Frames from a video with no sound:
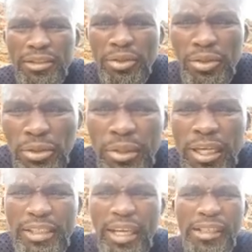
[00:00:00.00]
to
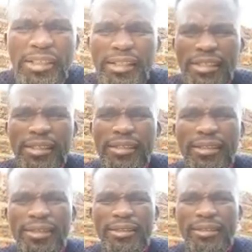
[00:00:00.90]
look at us.
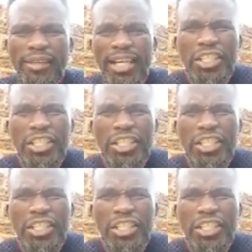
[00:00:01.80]
I